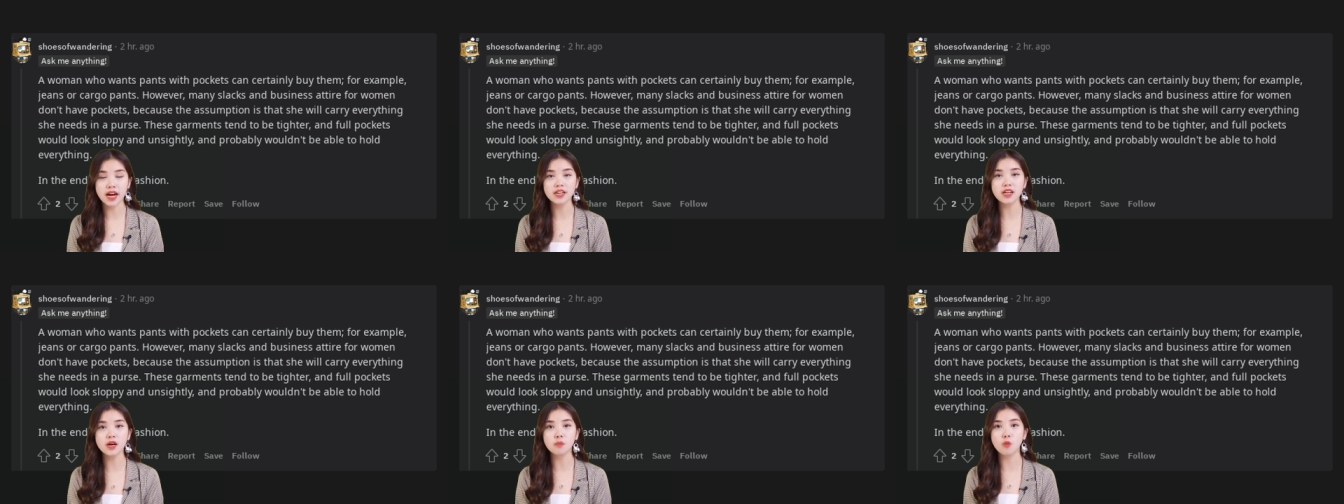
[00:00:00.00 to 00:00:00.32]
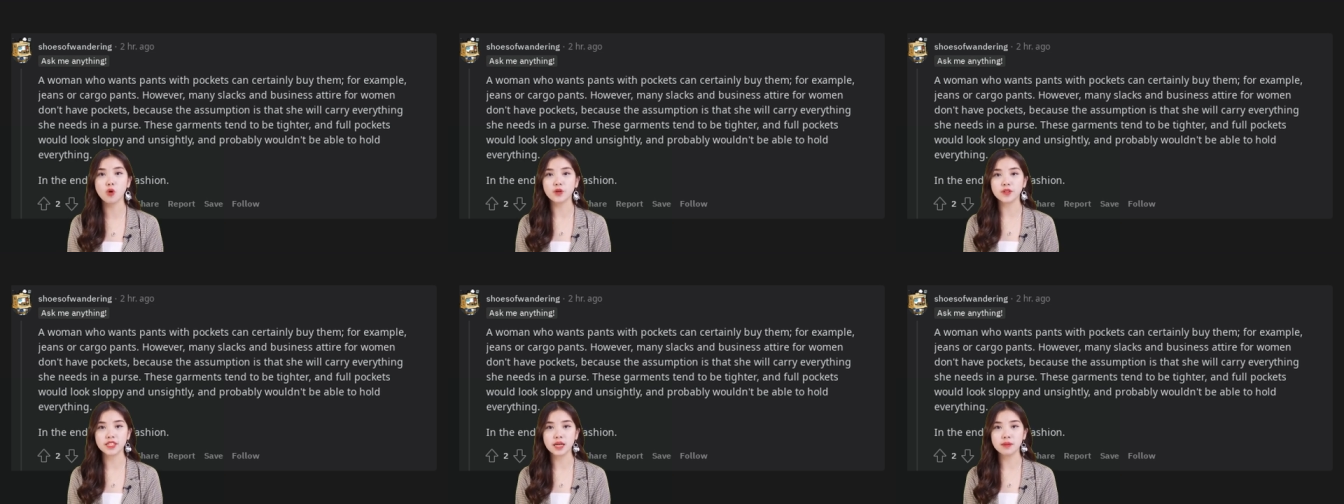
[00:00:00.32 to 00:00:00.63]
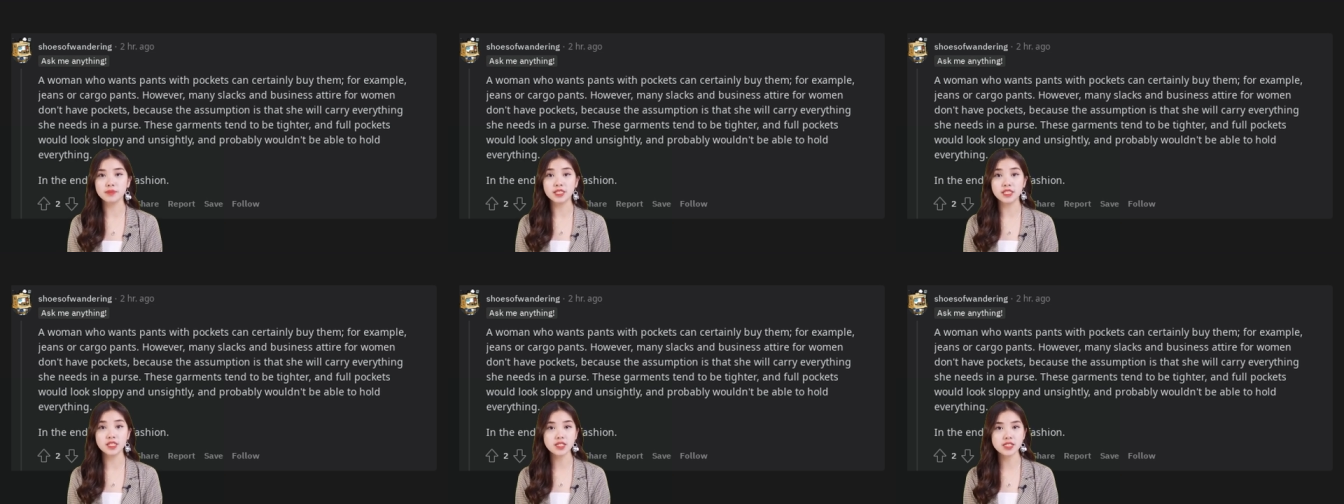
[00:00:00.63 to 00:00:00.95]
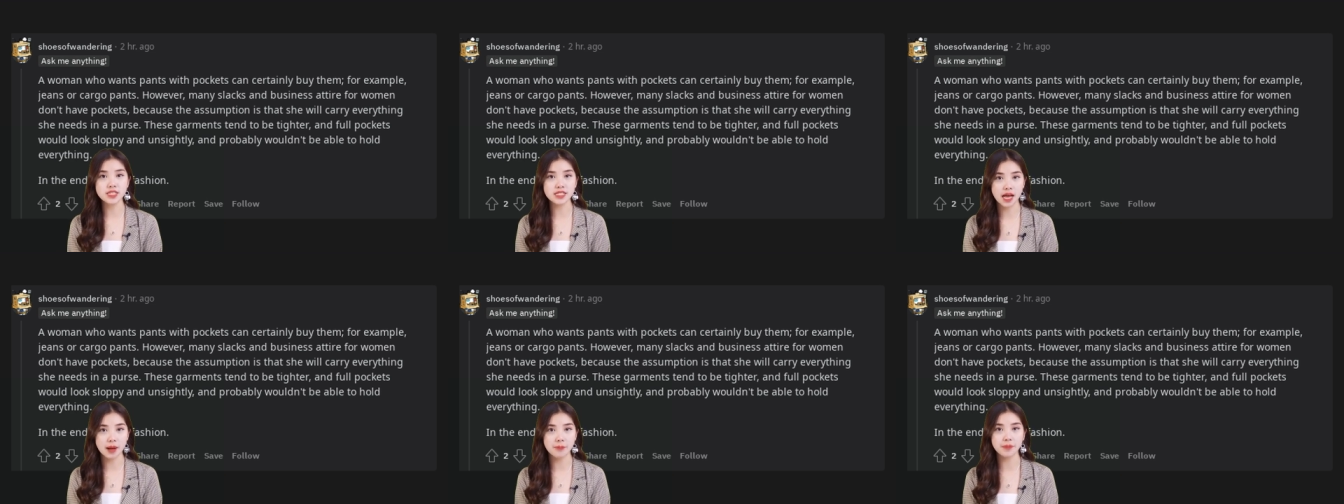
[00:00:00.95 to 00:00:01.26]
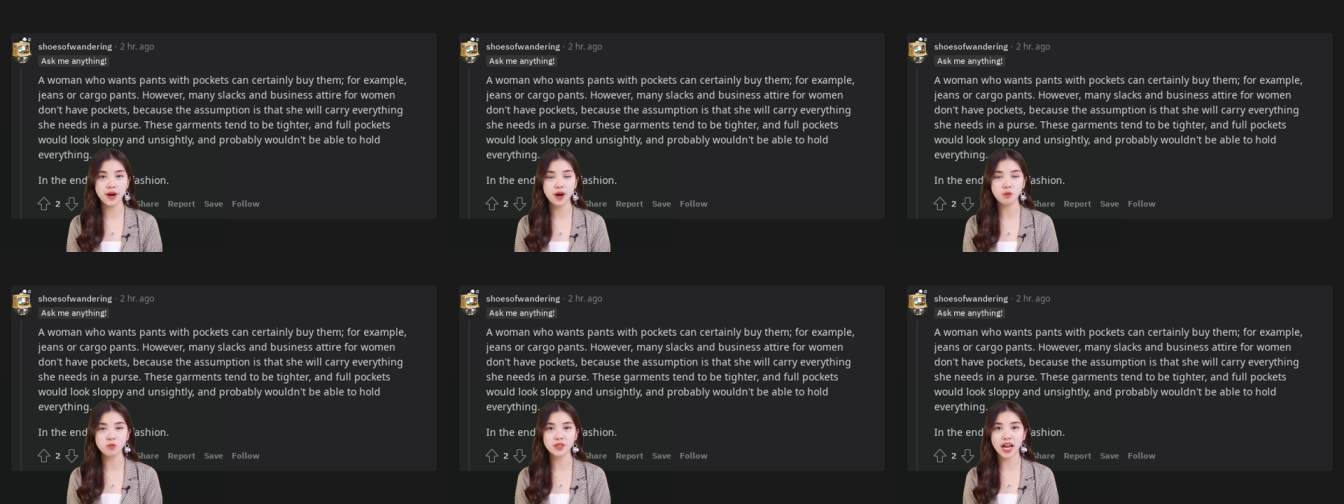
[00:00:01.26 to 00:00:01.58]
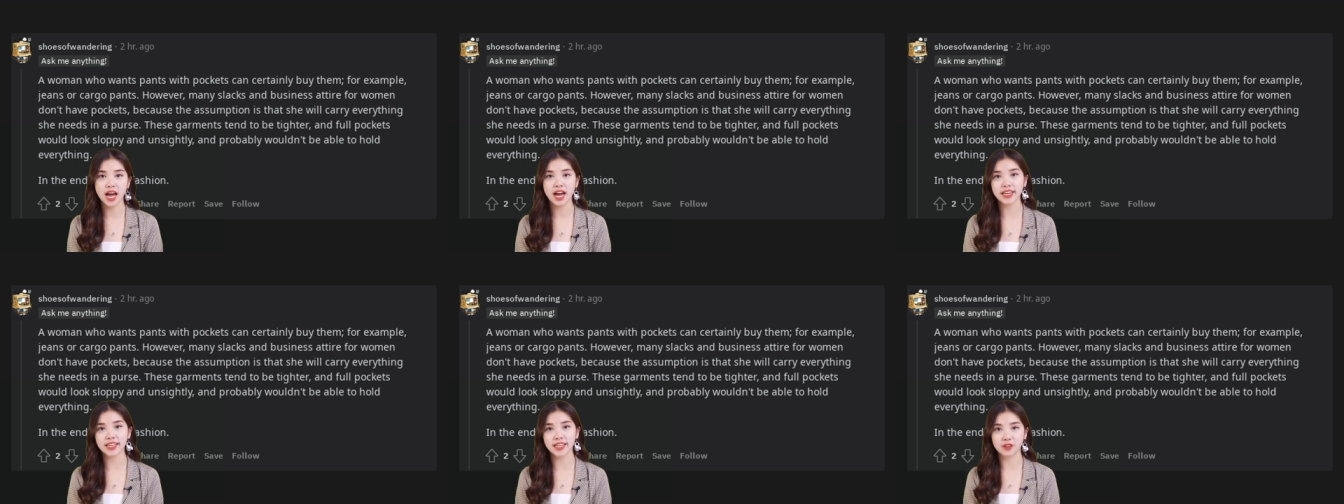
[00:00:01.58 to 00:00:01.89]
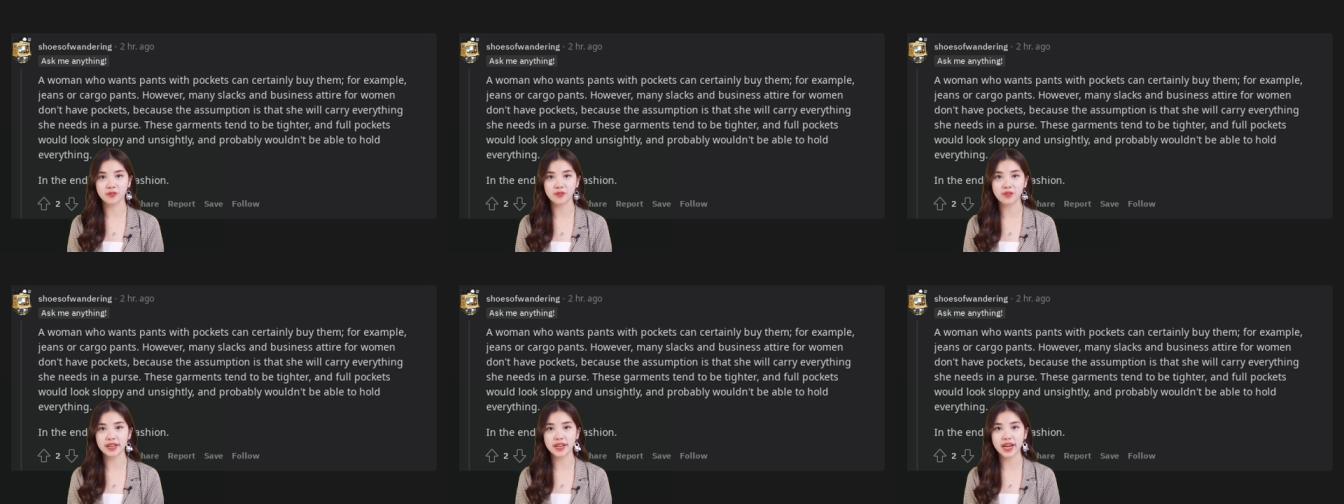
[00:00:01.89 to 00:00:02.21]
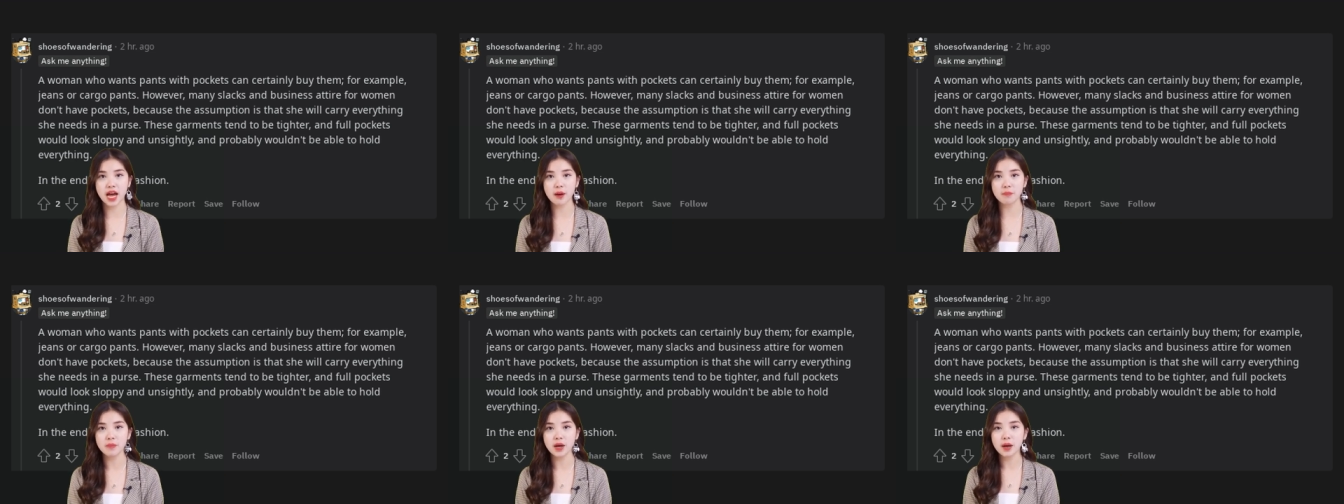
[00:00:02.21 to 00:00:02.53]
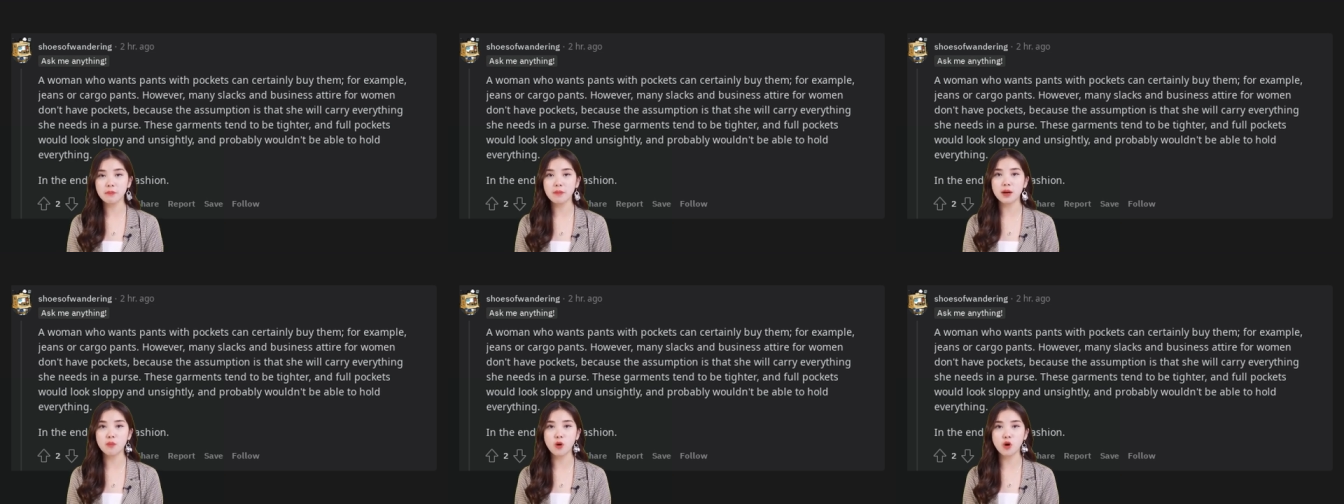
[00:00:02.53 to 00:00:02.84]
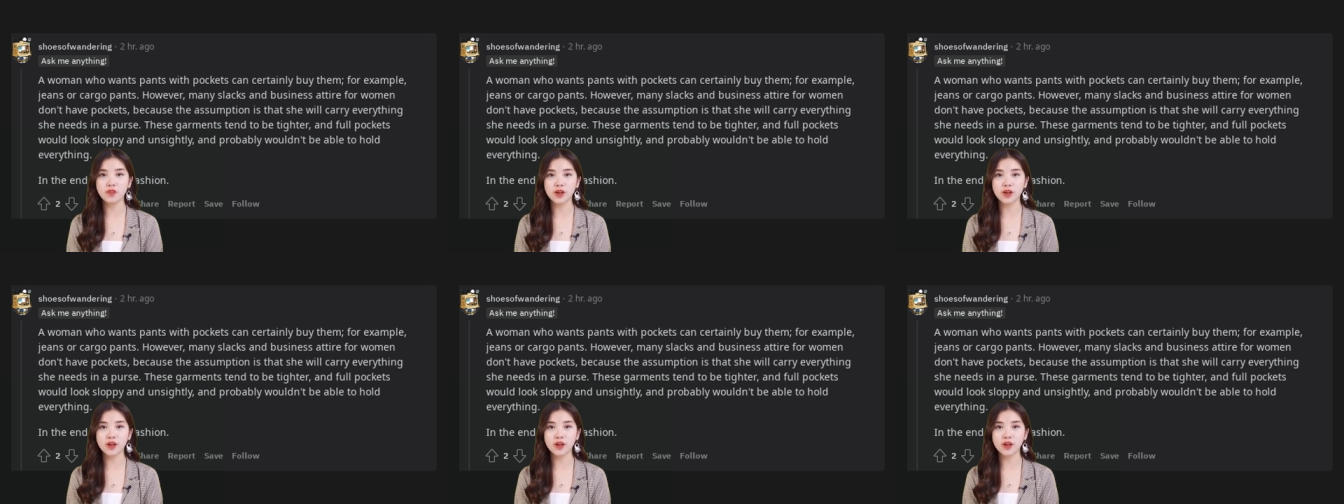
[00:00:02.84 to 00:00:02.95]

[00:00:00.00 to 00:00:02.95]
and probably wouldn't be able to hold everything.